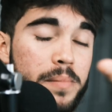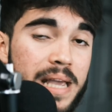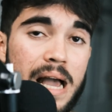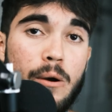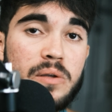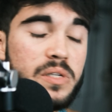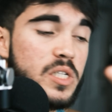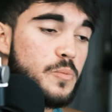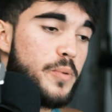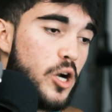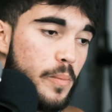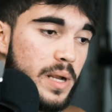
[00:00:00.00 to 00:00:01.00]
yeah, I was
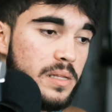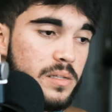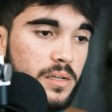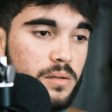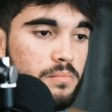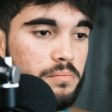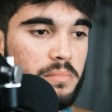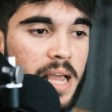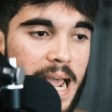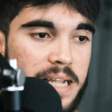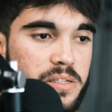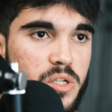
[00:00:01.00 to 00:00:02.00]
experimenting
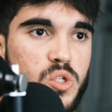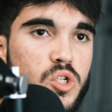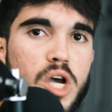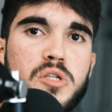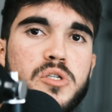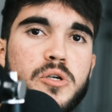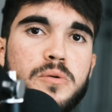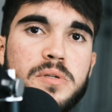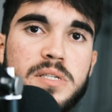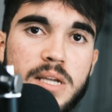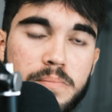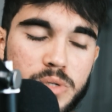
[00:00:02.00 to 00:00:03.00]
high testosterone
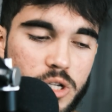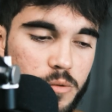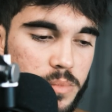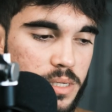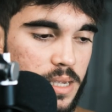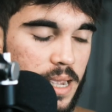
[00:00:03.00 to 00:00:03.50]
symptoms,